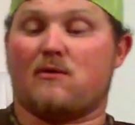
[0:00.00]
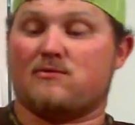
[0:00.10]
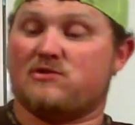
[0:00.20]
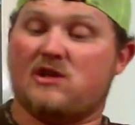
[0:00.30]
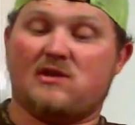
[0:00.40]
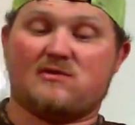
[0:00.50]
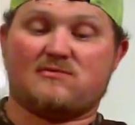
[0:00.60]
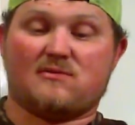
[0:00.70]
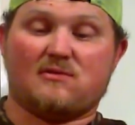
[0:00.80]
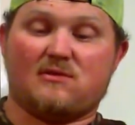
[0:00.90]
on jigs,
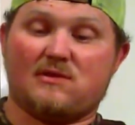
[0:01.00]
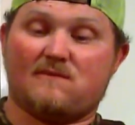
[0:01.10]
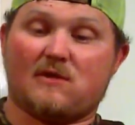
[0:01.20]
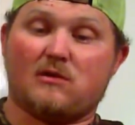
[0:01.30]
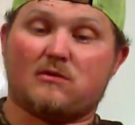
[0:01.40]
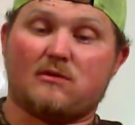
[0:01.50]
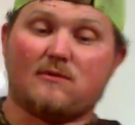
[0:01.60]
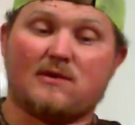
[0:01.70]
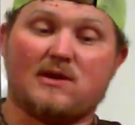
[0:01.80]
we'll go ahead and go through the